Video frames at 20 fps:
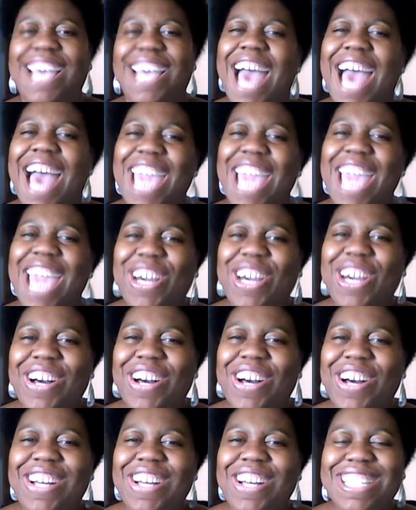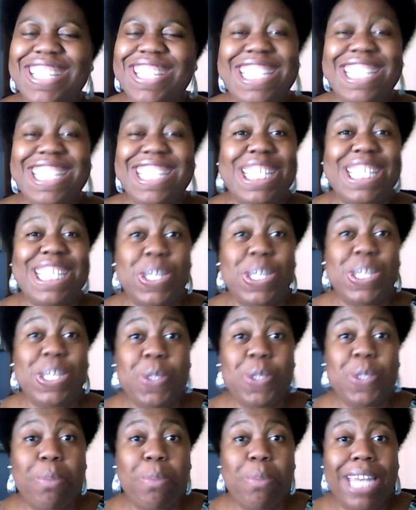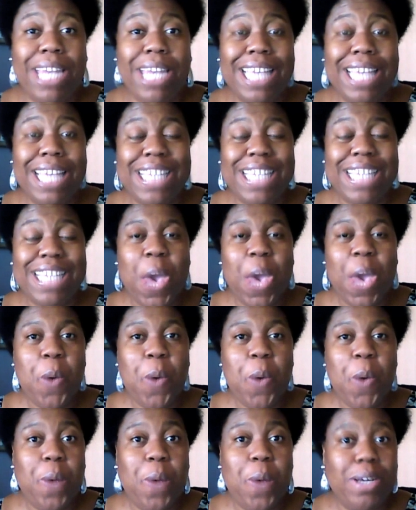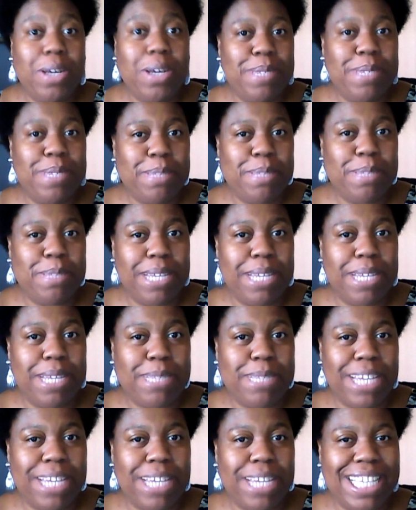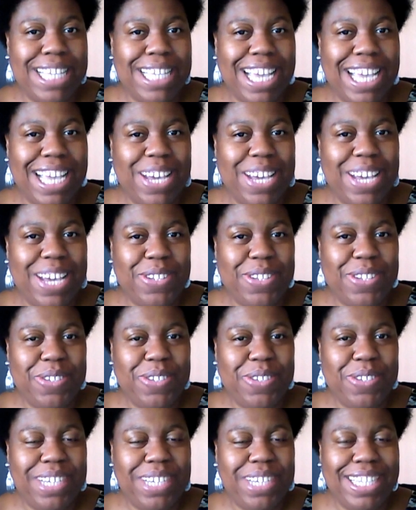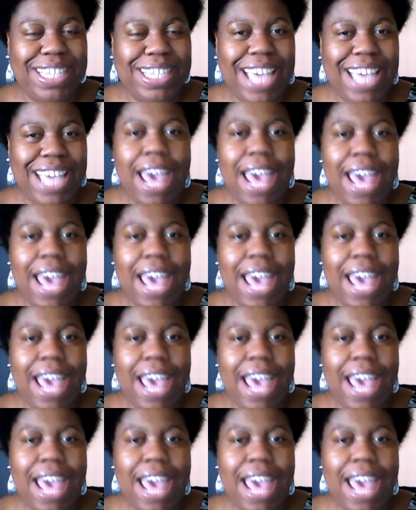Hi y'all, this is So Blessed. Welcome to The Blessed Place. How y'all doing?